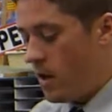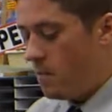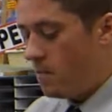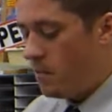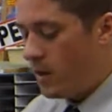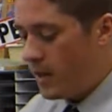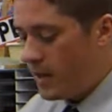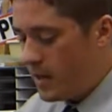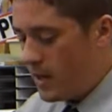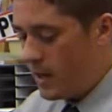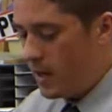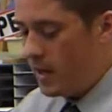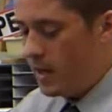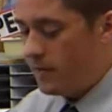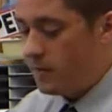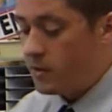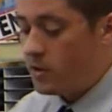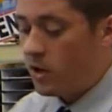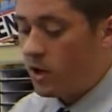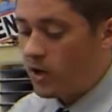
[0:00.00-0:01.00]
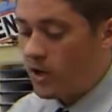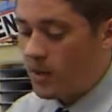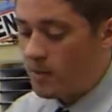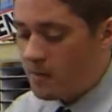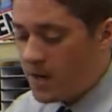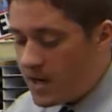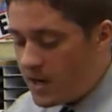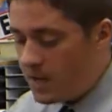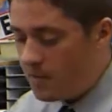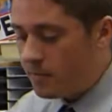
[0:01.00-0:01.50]
But if you're talking a
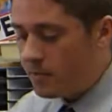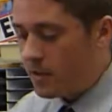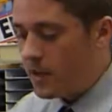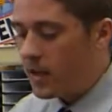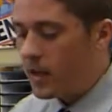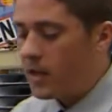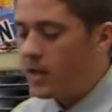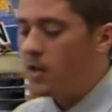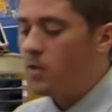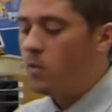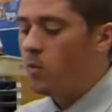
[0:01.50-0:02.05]
medium plant,